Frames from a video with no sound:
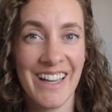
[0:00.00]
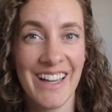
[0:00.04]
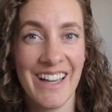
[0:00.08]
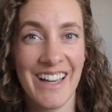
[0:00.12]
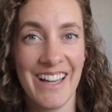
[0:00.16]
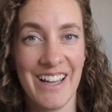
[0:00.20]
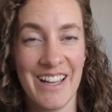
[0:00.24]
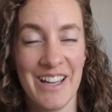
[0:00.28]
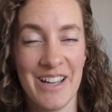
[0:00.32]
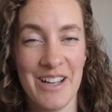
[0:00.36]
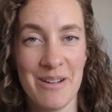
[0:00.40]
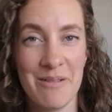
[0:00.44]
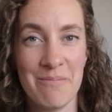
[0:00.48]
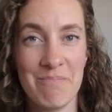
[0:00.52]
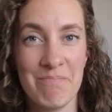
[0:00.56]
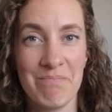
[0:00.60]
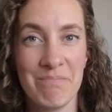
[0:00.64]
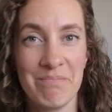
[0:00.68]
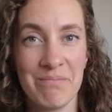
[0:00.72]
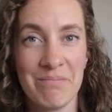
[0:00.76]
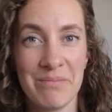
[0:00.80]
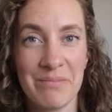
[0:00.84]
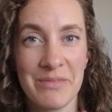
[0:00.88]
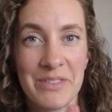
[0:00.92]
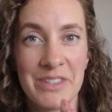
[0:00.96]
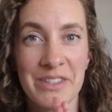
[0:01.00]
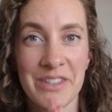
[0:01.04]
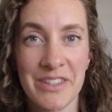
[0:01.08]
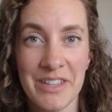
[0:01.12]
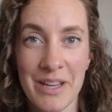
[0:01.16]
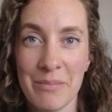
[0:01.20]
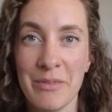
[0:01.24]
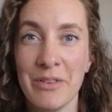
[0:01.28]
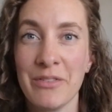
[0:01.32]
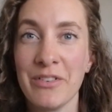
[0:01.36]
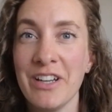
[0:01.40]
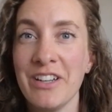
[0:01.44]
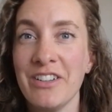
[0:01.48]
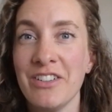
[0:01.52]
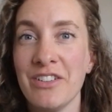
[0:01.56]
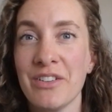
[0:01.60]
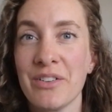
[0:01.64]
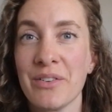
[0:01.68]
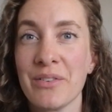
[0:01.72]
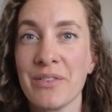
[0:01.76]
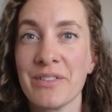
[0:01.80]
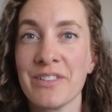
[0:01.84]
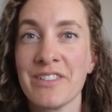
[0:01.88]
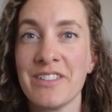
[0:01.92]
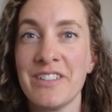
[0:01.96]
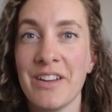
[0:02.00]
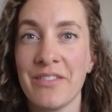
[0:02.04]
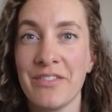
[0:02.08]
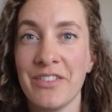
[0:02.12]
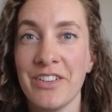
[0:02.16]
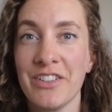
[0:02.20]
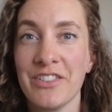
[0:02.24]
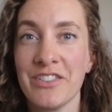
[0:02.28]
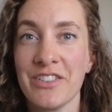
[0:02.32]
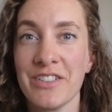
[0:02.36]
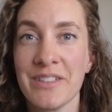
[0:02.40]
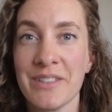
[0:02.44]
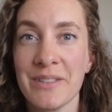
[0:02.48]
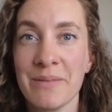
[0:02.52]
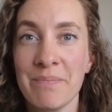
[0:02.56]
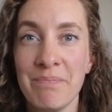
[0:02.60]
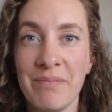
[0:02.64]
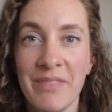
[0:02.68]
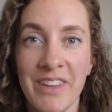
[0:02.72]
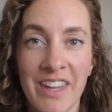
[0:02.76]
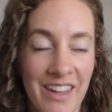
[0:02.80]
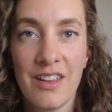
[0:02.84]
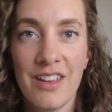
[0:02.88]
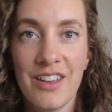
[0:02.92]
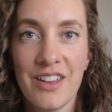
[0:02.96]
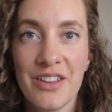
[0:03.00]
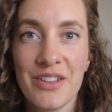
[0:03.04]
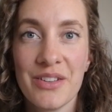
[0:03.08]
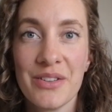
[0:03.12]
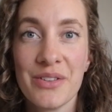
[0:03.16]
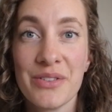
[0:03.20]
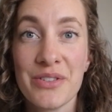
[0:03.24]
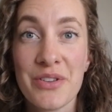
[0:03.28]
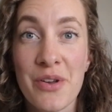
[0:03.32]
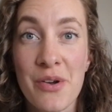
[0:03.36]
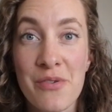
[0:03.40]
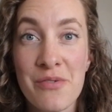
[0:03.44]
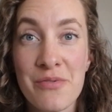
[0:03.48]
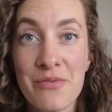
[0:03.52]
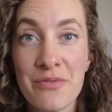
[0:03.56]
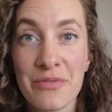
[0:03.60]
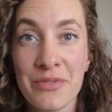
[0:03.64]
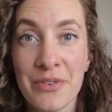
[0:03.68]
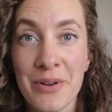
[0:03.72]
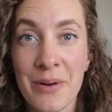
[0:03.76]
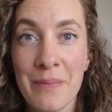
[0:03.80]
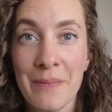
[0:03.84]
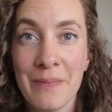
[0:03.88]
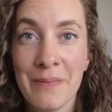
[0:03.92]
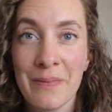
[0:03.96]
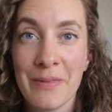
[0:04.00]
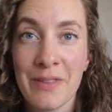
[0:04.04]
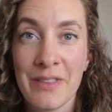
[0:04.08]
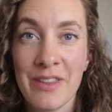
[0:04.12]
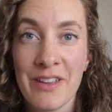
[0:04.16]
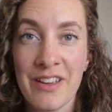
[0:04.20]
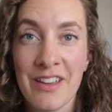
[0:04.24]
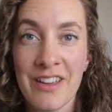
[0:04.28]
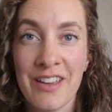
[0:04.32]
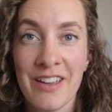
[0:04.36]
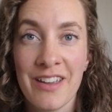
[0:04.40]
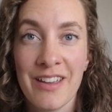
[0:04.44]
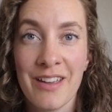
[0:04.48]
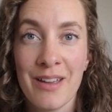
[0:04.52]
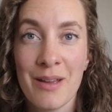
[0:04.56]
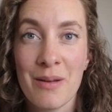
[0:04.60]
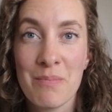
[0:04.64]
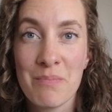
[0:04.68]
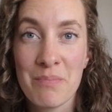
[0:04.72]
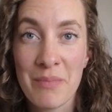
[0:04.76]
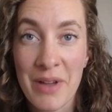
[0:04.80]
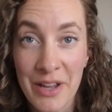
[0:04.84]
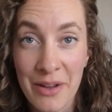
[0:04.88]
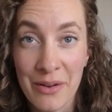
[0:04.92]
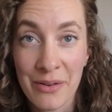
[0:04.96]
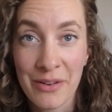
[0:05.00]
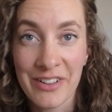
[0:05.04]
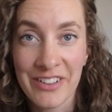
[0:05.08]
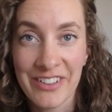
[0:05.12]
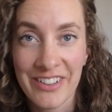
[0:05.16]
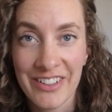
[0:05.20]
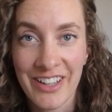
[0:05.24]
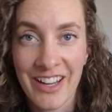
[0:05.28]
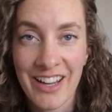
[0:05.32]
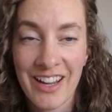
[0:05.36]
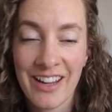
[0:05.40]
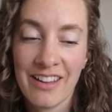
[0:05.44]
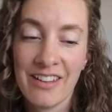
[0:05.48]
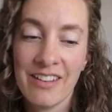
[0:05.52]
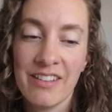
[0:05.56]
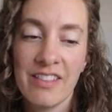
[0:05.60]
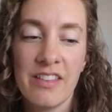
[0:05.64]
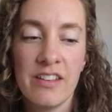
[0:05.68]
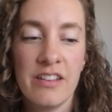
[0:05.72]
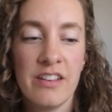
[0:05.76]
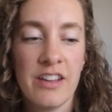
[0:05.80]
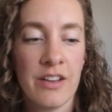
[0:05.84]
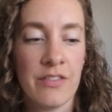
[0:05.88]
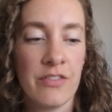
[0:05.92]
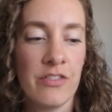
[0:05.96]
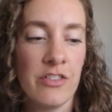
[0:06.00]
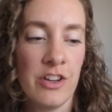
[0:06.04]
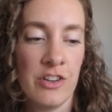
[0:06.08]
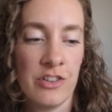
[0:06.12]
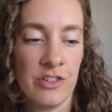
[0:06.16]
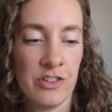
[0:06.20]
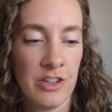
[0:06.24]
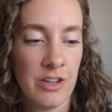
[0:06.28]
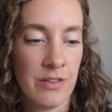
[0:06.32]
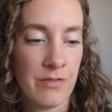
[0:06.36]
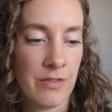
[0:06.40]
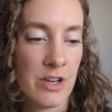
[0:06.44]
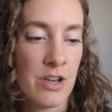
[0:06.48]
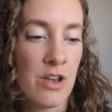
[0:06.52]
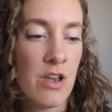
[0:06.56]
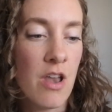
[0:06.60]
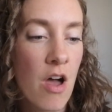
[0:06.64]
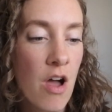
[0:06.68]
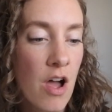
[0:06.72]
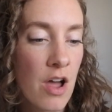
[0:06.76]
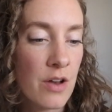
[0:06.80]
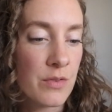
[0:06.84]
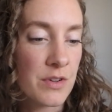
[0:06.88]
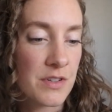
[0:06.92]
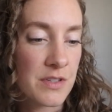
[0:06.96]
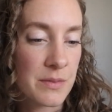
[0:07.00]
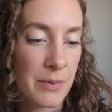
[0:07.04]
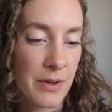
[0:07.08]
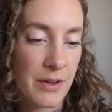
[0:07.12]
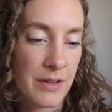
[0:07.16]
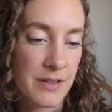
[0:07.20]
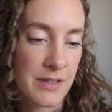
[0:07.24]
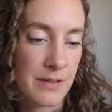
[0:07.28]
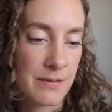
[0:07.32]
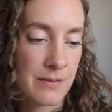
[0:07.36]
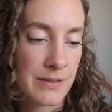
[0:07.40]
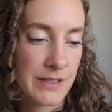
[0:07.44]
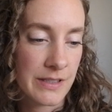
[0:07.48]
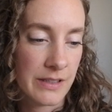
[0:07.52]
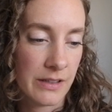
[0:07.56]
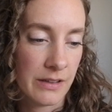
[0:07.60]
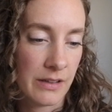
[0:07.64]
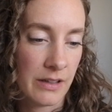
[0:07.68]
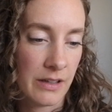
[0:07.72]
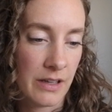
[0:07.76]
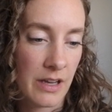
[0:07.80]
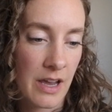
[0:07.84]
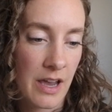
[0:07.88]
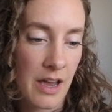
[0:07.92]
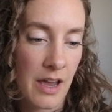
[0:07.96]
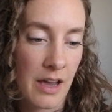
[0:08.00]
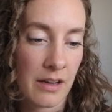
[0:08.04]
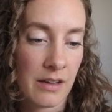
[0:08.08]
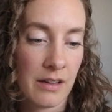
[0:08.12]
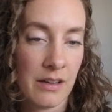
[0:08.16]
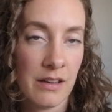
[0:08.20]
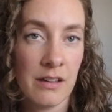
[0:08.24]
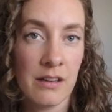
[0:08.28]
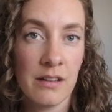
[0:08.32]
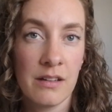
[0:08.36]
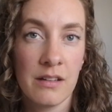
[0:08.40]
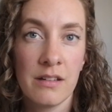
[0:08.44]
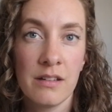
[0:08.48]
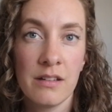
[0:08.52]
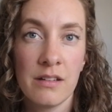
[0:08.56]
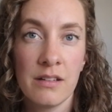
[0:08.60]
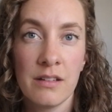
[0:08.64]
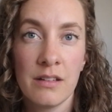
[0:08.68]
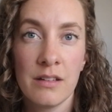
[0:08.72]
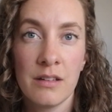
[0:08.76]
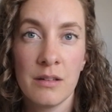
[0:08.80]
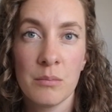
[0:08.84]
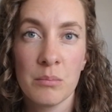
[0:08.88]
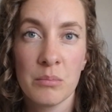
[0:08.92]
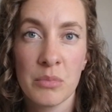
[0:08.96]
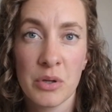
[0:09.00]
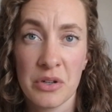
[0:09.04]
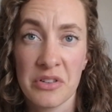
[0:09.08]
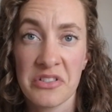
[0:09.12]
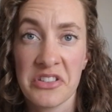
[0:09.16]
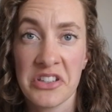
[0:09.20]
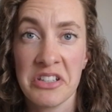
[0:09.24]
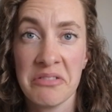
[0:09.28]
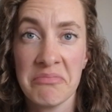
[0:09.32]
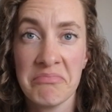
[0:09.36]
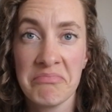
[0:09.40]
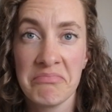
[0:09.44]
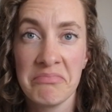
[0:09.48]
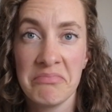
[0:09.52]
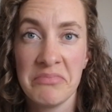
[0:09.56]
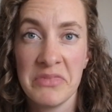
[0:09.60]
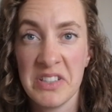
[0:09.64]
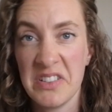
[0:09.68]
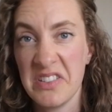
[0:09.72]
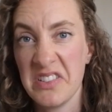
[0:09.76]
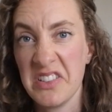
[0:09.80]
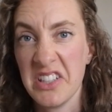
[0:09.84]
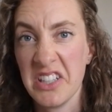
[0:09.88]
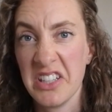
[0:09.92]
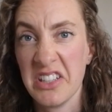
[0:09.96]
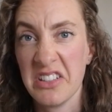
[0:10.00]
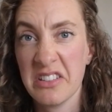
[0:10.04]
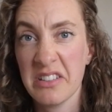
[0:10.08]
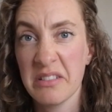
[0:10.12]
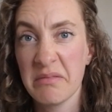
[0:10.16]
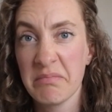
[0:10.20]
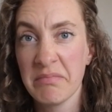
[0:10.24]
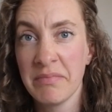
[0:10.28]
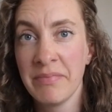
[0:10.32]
Um, so let me read you those definitions. So from the Mayo Clinic, the definition of a non-responsive celiac person, disease,